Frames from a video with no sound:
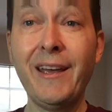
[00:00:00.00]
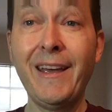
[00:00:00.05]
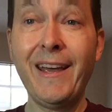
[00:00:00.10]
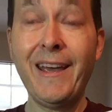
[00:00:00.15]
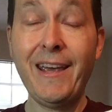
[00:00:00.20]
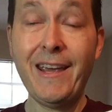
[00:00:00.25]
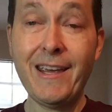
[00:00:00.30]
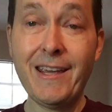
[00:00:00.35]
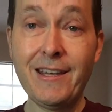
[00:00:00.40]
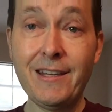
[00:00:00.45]

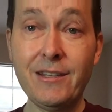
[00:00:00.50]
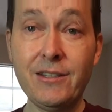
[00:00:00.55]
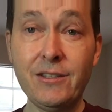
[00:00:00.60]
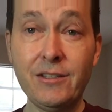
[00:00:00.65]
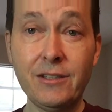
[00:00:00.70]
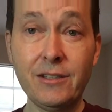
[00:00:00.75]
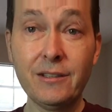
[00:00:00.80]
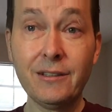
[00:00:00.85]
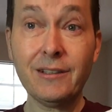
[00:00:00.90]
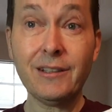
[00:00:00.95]

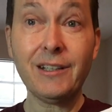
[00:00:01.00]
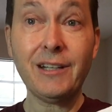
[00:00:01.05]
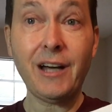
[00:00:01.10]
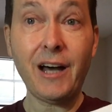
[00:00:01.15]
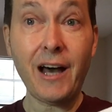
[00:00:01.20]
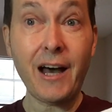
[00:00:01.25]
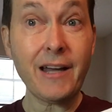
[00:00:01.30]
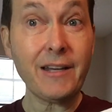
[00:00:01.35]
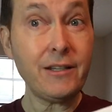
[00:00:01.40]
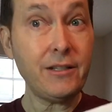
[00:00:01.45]
Hanes
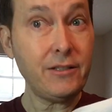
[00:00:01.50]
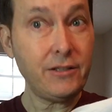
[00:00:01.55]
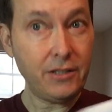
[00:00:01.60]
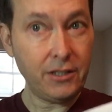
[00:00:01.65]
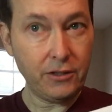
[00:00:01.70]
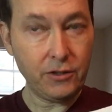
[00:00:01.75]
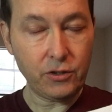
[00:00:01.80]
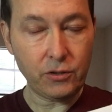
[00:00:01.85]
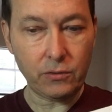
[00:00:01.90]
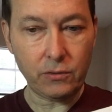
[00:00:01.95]
cotton
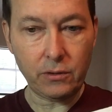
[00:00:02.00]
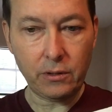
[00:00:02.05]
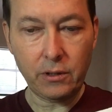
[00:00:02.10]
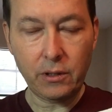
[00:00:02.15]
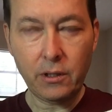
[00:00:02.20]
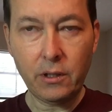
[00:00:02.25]
t-shirt.